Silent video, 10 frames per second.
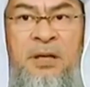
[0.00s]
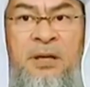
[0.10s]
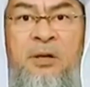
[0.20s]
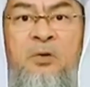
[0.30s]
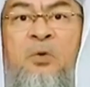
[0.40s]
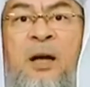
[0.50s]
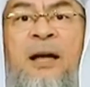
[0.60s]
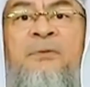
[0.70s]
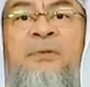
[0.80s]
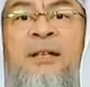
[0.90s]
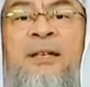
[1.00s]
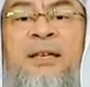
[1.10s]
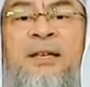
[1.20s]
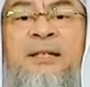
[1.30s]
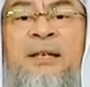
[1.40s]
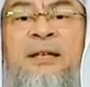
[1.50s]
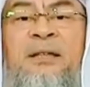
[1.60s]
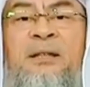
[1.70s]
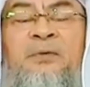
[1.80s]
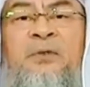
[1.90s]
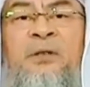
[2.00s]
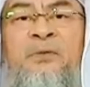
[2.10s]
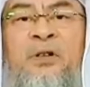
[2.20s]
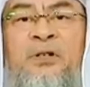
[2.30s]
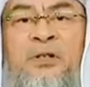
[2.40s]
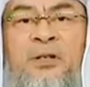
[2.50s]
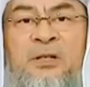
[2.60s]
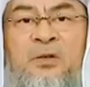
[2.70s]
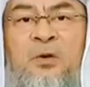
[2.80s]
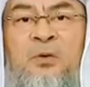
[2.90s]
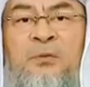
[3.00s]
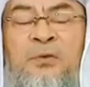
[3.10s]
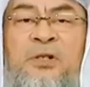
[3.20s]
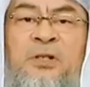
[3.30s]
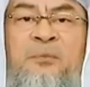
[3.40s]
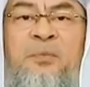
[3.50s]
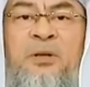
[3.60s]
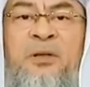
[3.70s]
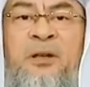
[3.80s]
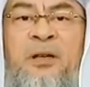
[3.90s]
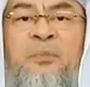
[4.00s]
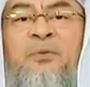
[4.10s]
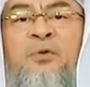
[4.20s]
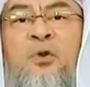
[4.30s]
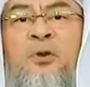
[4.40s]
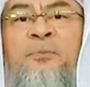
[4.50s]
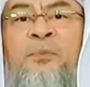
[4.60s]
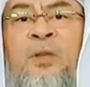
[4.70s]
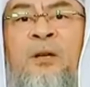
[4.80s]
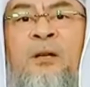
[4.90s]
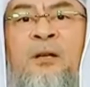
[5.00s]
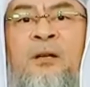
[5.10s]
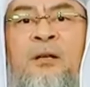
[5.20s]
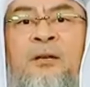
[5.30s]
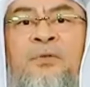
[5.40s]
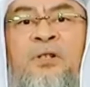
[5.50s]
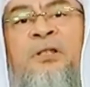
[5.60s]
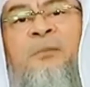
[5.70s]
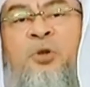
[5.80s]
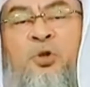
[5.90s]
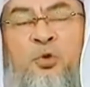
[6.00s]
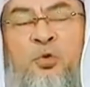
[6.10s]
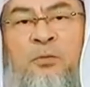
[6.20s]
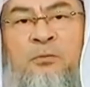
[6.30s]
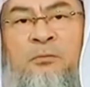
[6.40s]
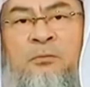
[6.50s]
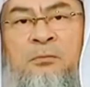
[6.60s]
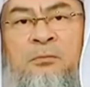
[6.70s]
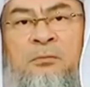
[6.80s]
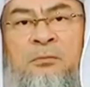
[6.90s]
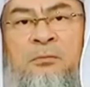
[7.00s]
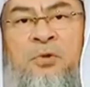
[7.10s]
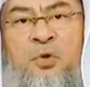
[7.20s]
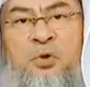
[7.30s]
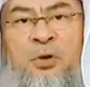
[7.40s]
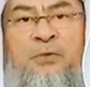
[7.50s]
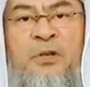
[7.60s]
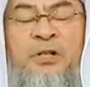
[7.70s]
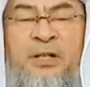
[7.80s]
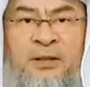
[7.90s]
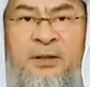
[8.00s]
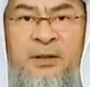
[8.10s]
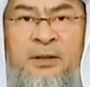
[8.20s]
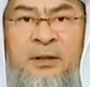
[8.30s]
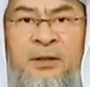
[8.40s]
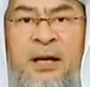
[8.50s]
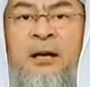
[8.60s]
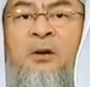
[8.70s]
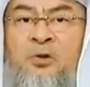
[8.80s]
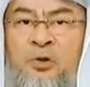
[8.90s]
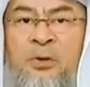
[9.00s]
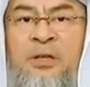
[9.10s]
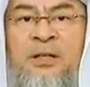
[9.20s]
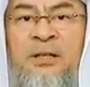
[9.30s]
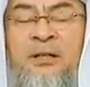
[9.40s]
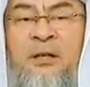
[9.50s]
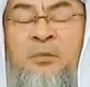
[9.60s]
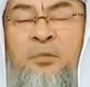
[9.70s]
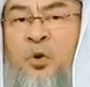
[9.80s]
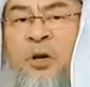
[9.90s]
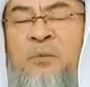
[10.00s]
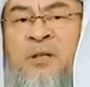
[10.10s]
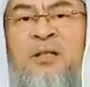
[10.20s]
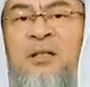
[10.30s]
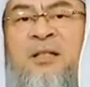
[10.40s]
You have Tankees in different verses. So verse number 3 before verse number 2. So you reverse it. And also this is prohibited.